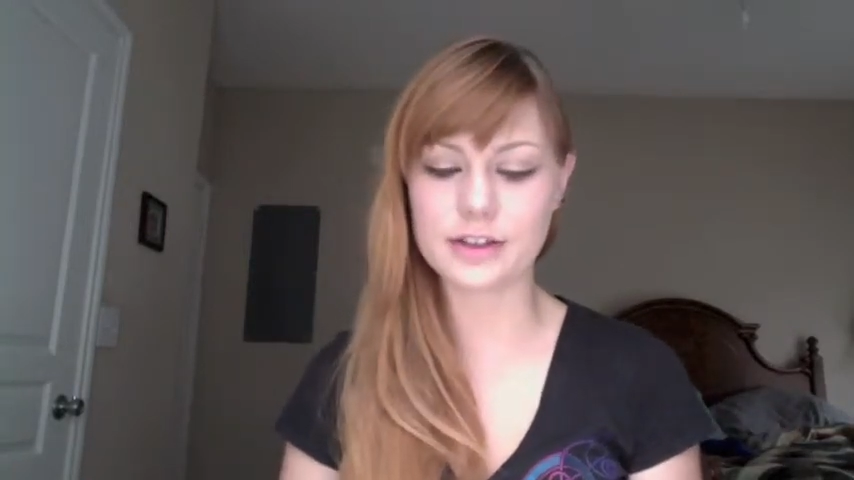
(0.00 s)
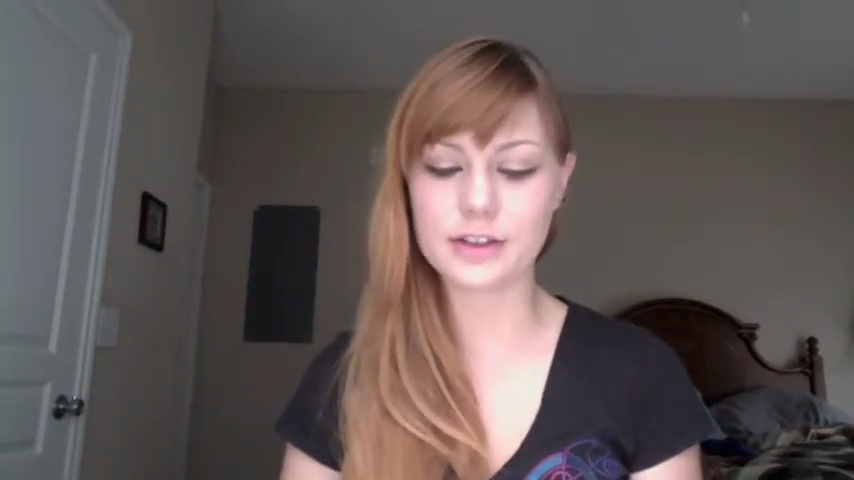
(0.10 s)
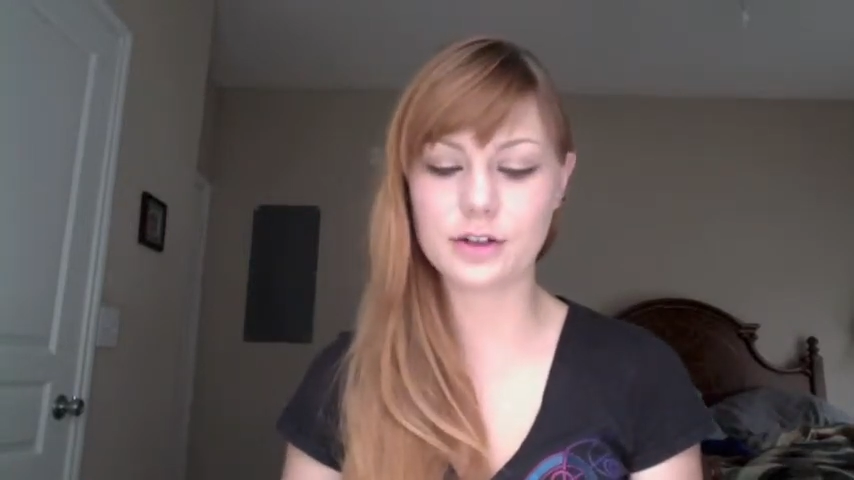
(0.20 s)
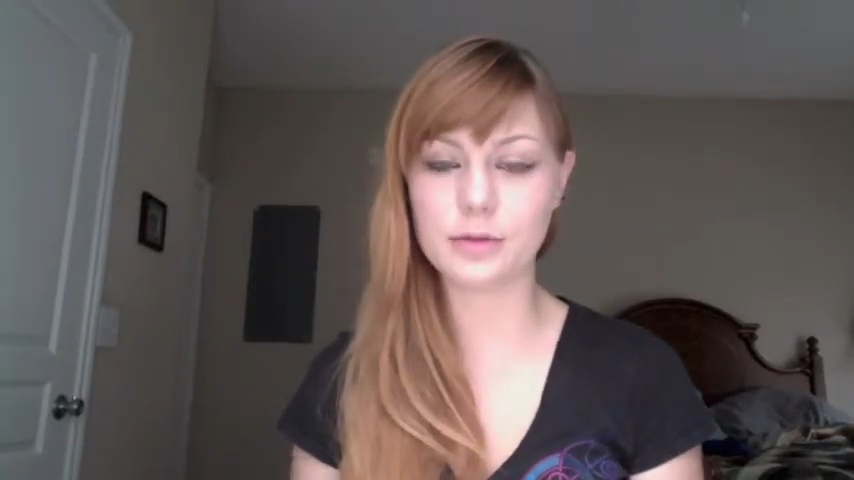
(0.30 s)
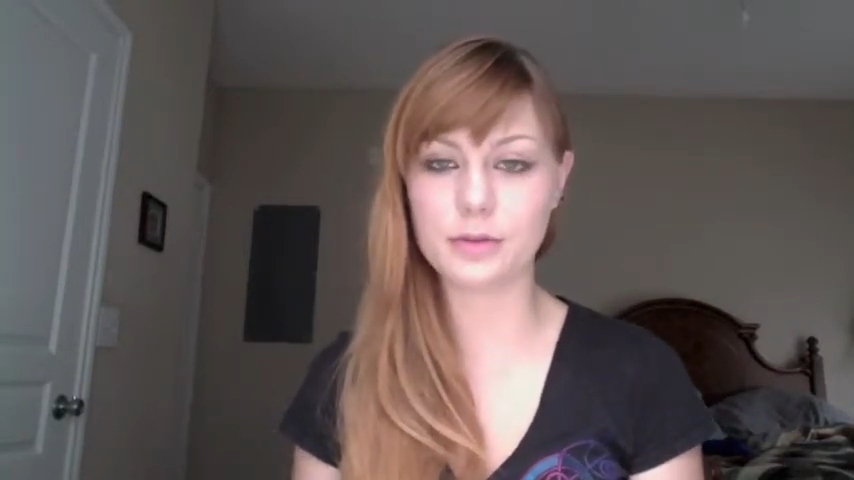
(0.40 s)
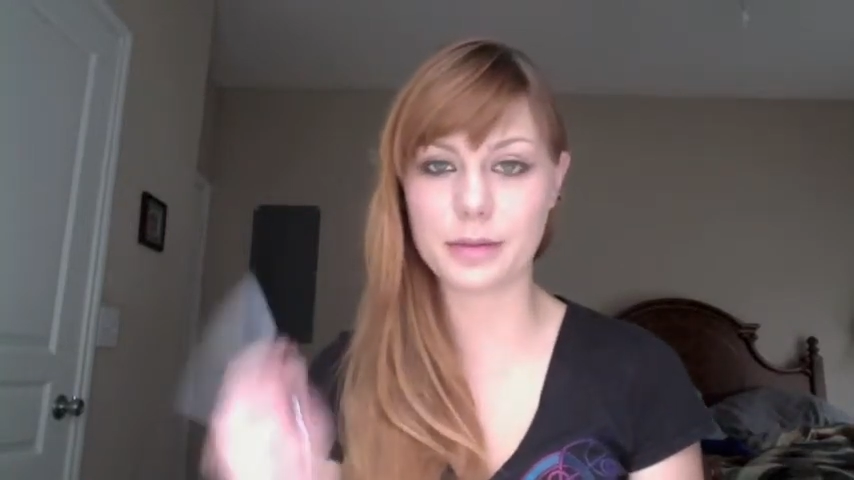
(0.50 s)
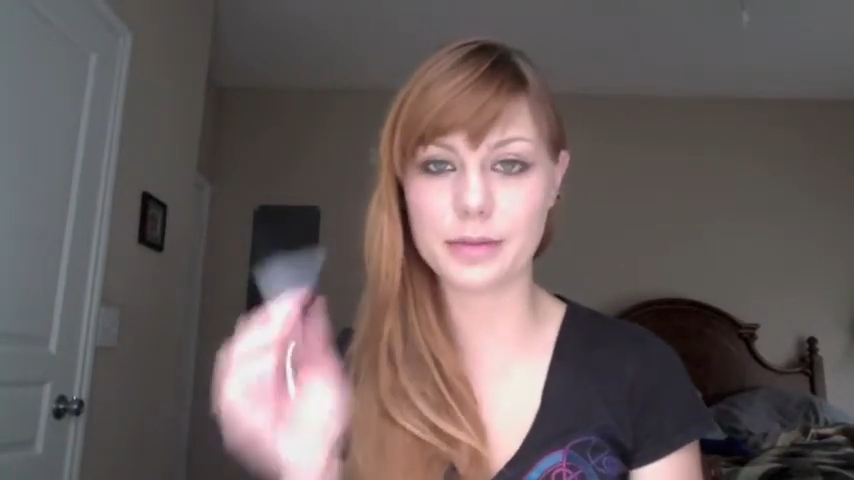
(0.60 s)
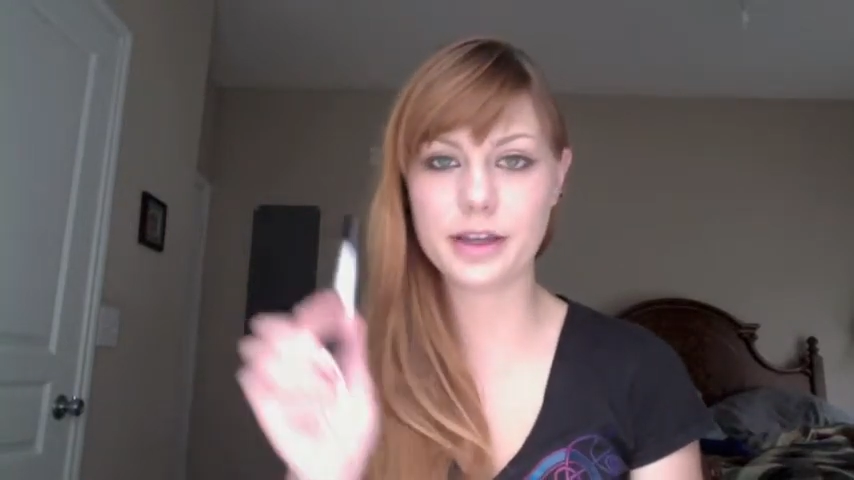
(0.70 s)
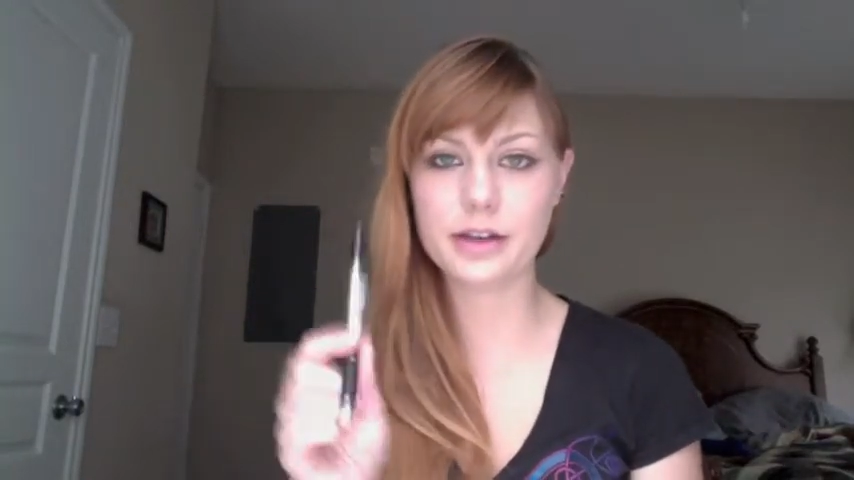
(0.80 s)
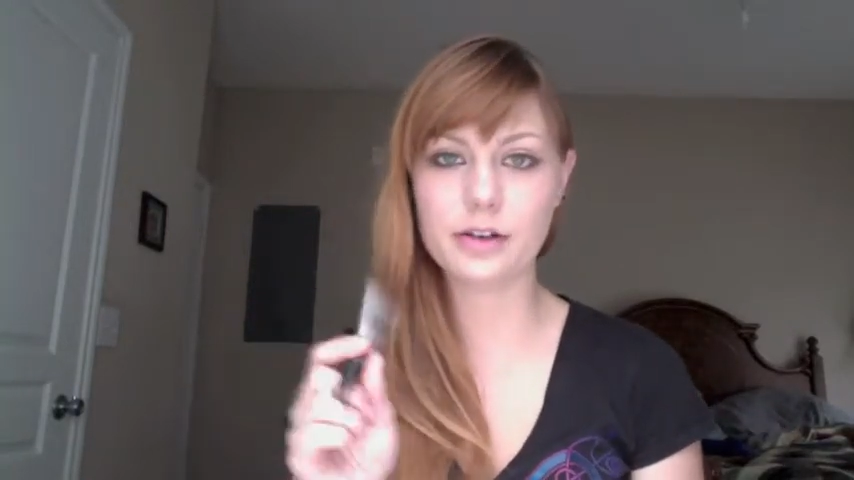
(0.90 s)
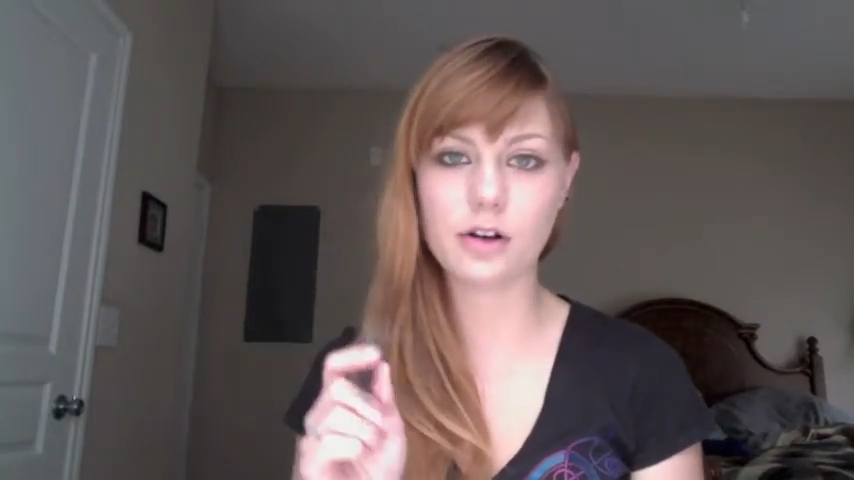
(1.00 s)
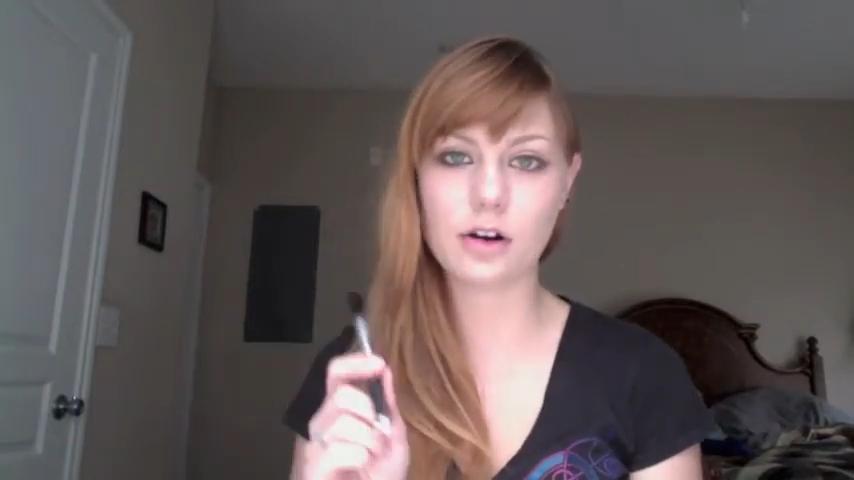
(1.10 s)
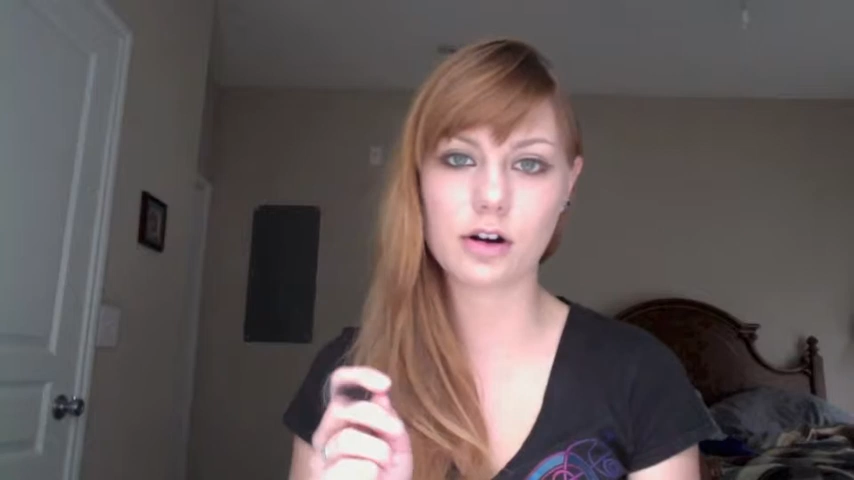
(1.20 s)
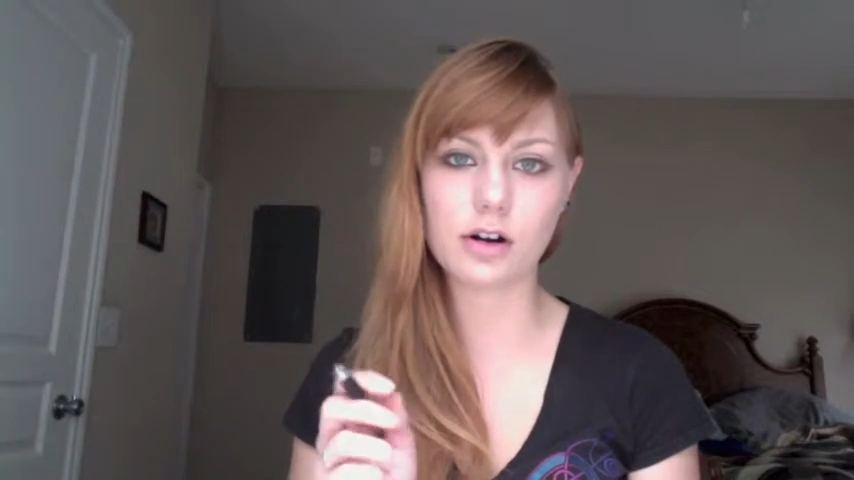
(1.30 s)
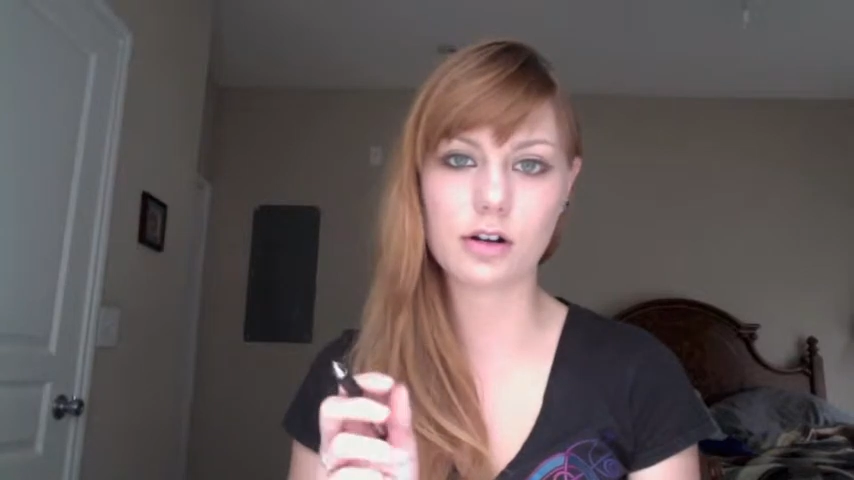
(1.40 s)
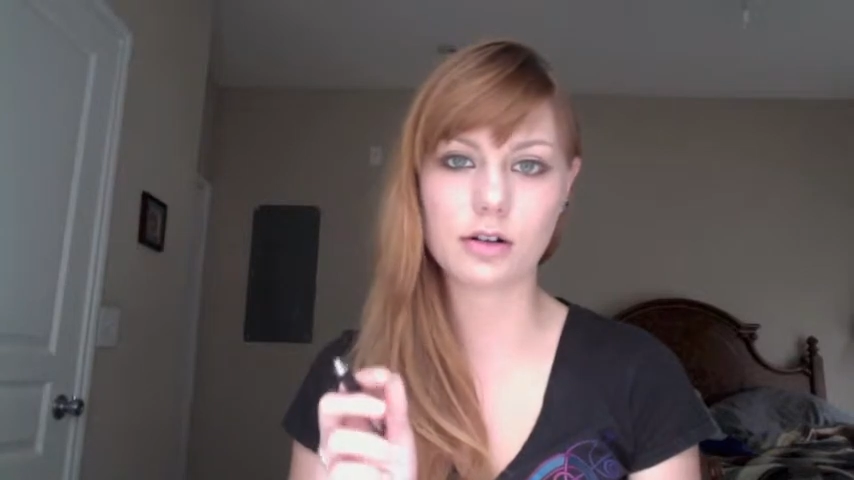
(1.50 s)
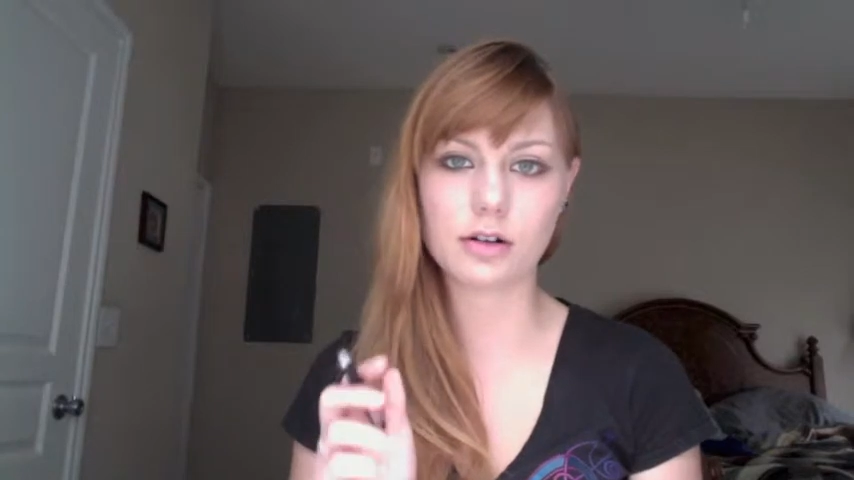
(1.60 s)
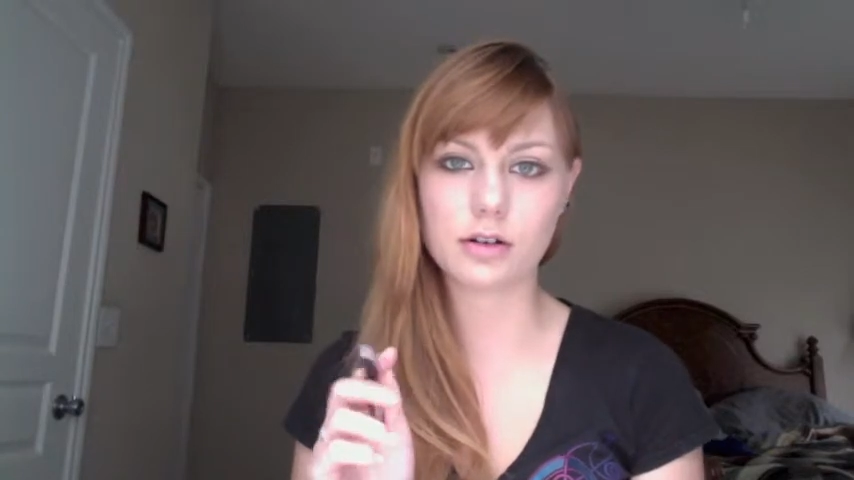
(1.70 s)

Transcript: So here are